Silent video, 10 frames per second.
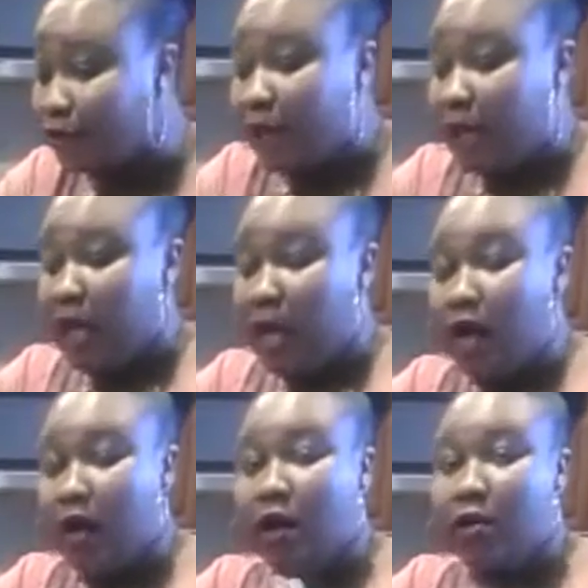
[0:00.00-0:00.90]

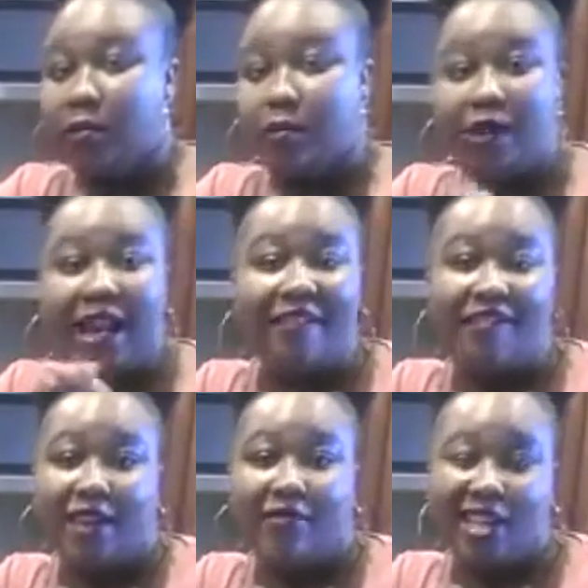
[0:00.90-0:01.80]
But I think
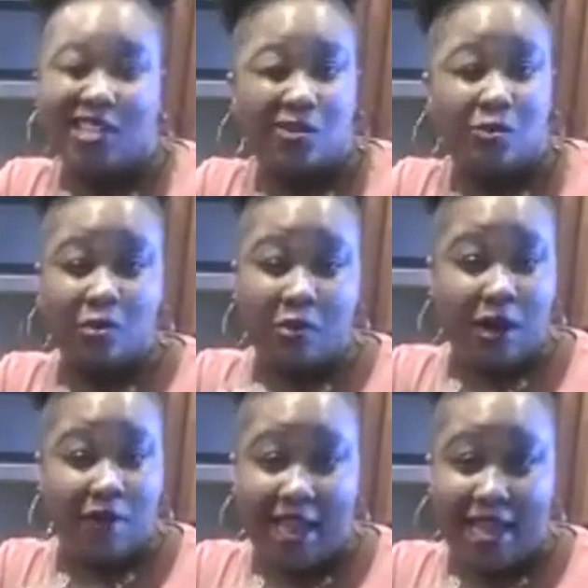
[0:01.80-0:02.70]
vegetable broth
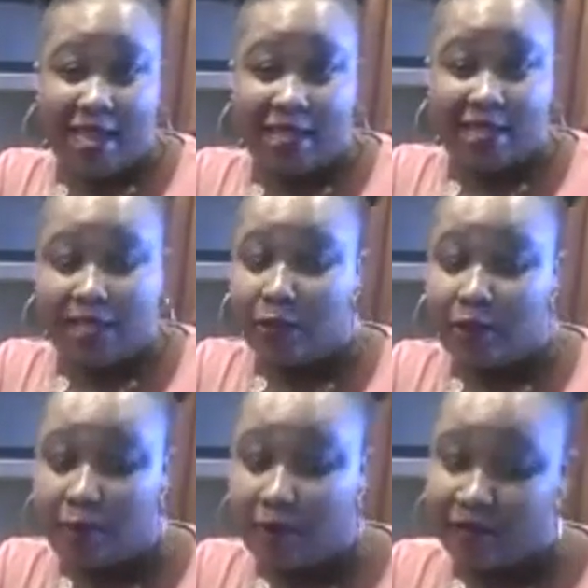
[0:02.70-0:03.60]
adds a little bit more
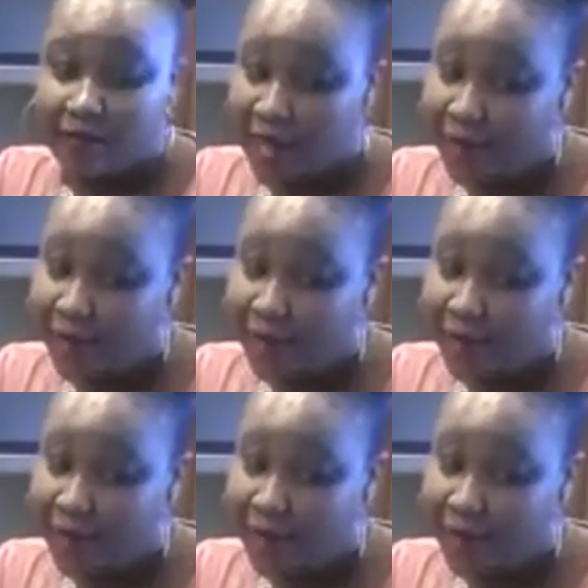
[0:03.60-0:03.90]
flavor.